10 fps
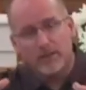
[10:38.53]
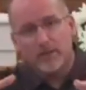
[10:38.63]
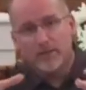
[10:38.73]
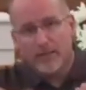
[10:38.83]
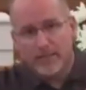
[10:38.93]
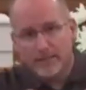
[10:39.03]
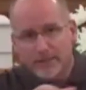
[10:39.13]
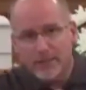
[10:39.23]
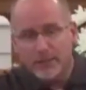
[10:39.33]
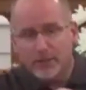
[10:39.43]
that
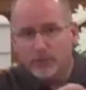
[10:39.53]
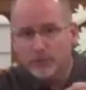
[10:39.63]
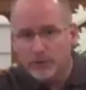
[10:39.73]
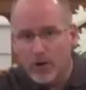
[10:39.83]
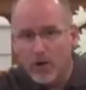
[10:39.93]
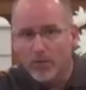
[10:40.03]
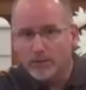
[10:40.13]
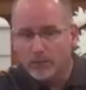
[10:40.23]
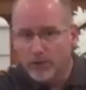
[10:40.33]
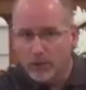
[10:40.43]
Ezekiel saw, as
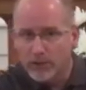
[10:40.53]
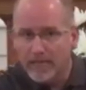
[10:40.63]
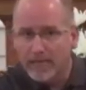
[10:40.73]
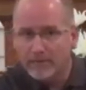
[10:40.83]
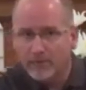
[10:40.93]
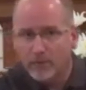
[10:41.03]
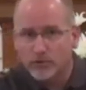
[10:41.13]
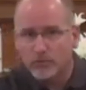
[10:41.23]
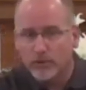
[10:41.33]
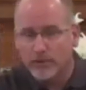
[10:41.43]
we looked at in verse,
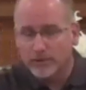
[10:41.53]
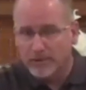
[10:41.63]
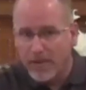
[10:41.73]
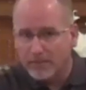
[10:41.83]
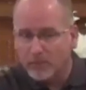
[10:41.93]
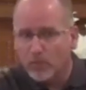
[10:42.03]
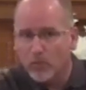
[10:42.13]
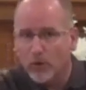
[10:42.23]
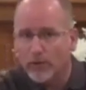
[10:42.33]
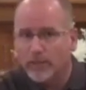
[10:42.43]
in chapter
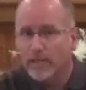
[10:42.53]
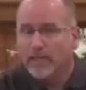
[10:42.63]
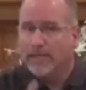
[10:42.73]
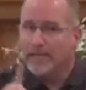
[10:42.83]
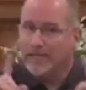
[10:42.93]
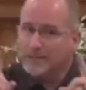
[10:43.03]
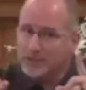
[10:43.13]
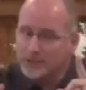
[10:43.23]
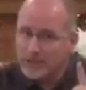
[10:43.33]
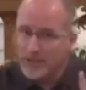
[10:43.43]
1, is
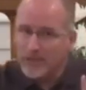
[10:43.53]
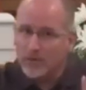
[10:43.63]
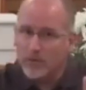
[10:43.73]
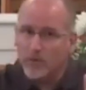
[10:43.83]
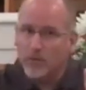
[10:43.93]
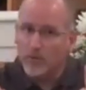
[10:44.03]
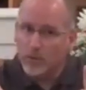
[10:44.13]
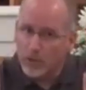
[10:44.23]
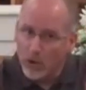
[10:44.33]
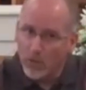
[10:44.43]
still
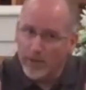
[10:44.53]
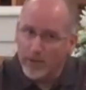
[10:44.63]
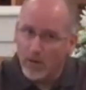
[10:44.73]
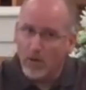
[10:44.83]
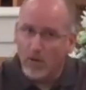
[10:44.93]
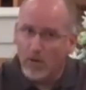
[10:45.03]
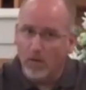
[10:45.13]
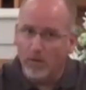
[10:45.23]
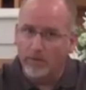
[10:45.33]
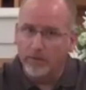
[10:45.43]
going
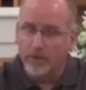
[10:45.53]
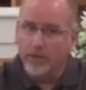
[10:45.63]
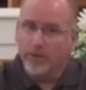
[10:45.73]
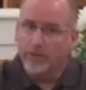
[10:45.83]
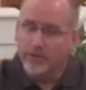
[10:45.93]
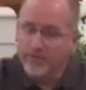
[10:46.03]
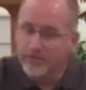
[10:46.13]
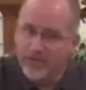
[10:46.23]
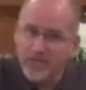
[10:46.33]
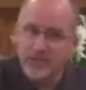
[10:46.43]
on. The
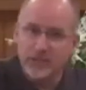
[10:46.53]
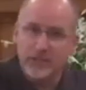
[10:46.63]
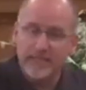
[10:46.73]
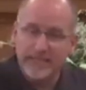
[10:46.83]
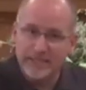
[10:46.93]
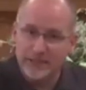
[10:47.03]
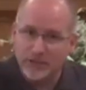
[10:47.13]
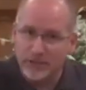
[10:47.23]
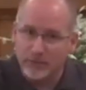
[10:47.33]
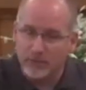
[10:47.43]
vision is
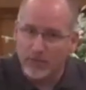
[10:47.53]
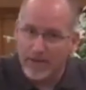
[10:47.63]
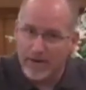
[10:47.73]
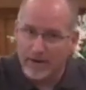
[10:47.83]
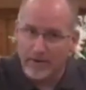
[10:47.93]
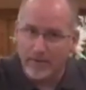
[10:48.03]
still there